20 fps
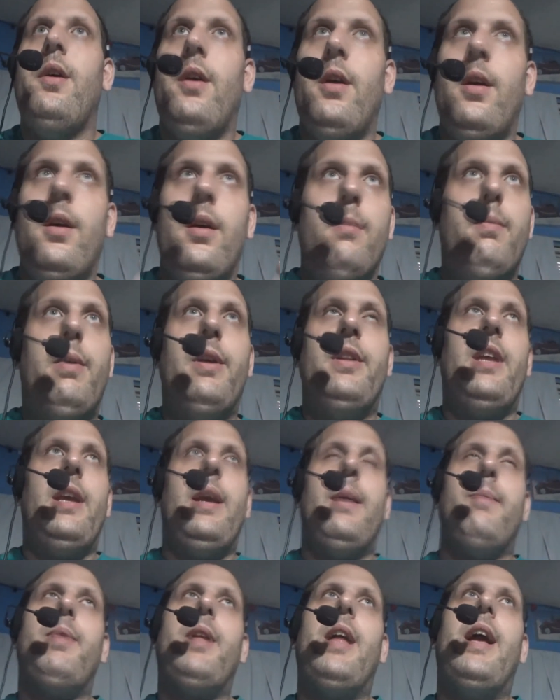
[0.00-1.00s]
Security
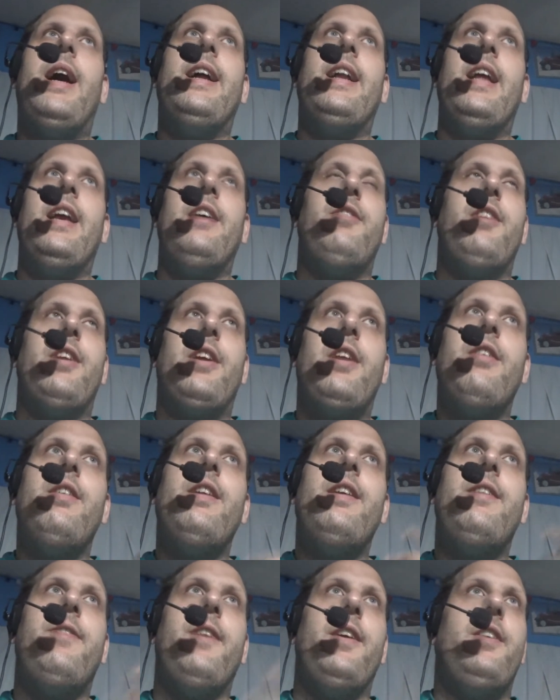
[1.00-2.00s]
fix, and it hasn't
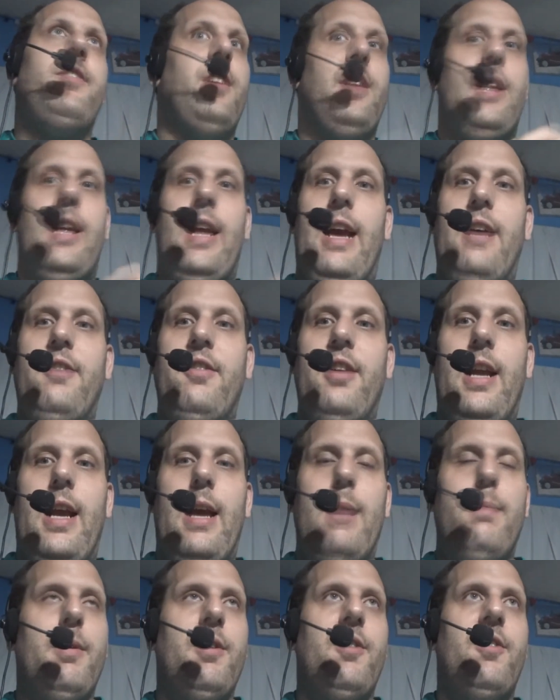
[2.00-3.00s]
happened since. So basically
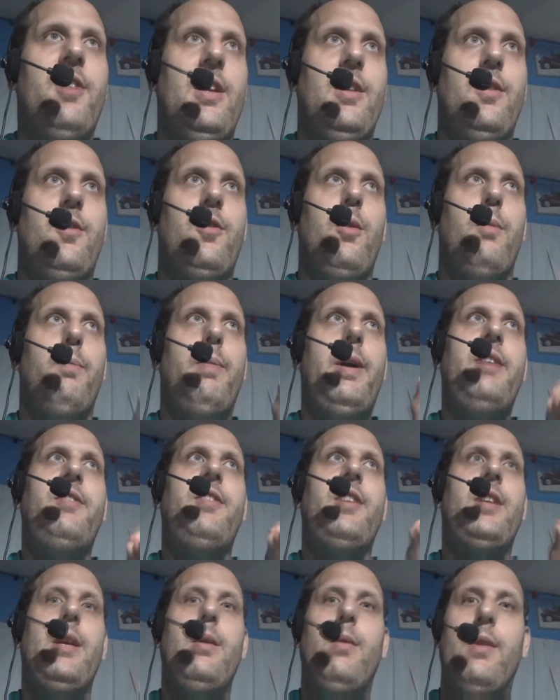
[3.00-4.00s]
what's happening
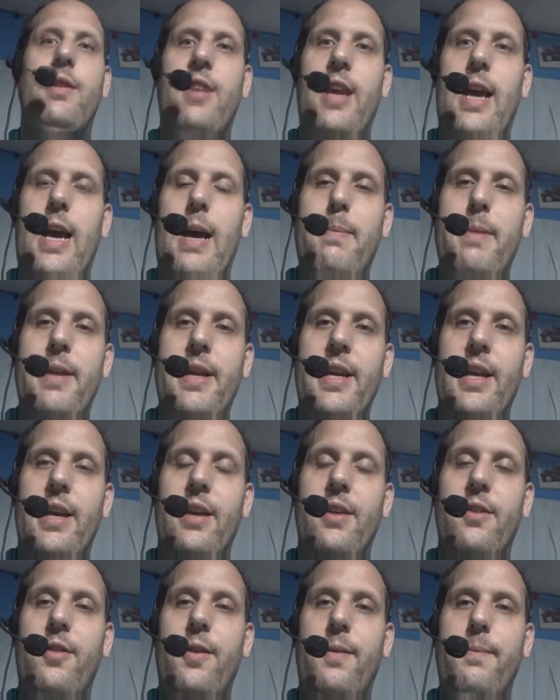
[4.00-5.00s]
is you're
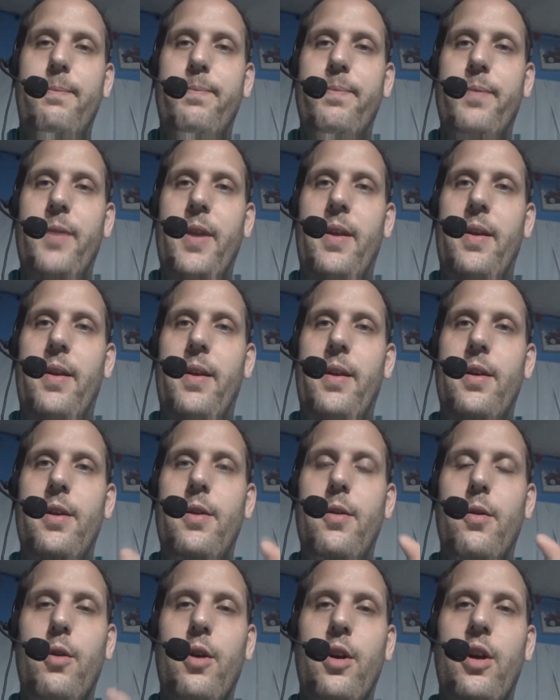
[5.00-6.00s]
going to log
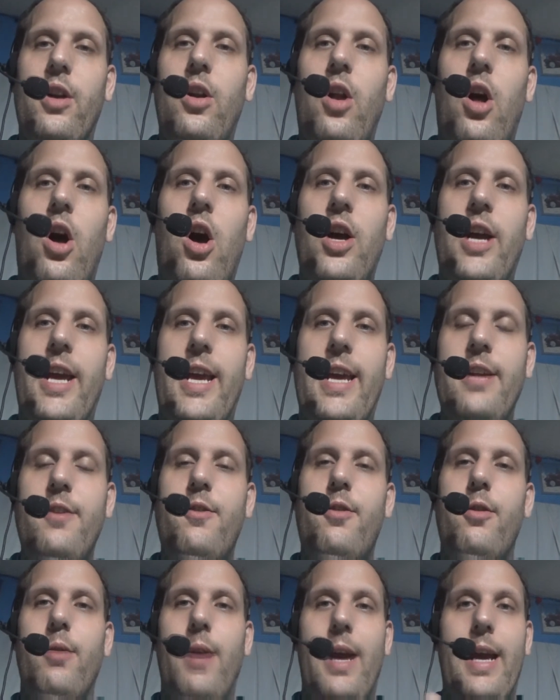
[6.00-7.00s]
into a computer.
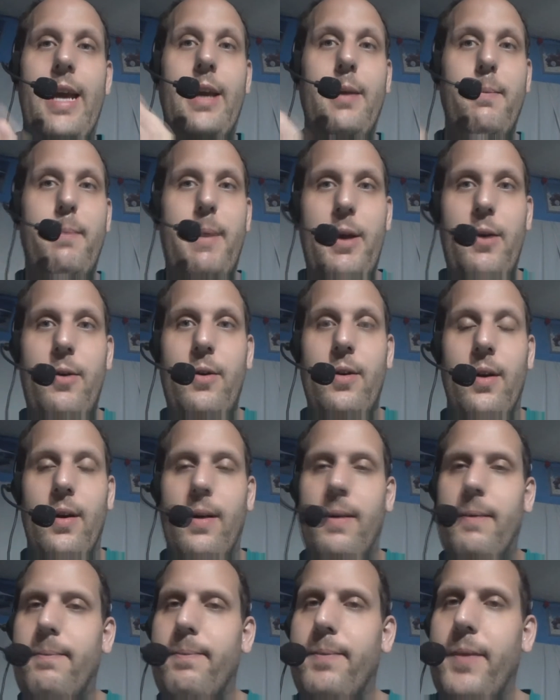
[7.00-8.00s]

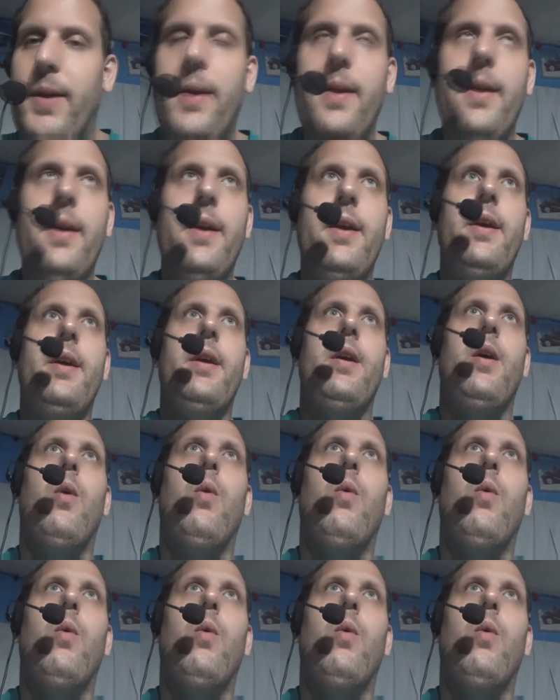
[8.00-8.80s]
Once you log in,